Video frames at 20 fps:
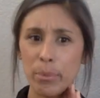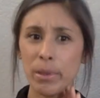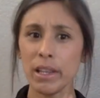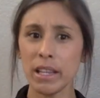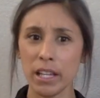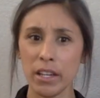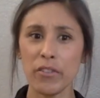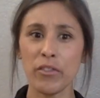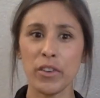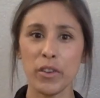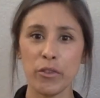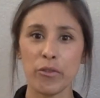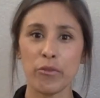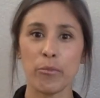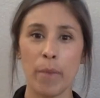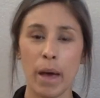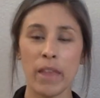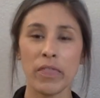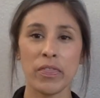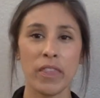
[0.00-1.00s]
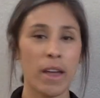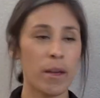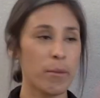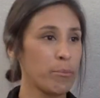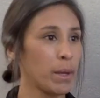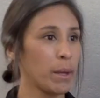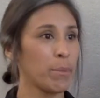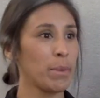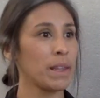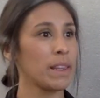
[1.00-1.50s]
believe you've met them
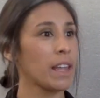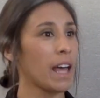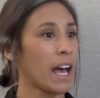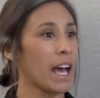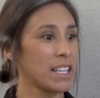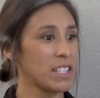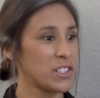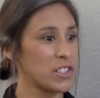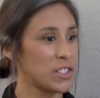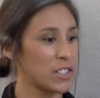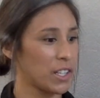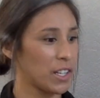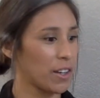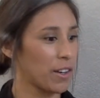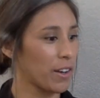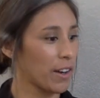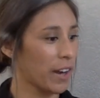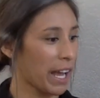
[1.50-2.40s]
maybe last year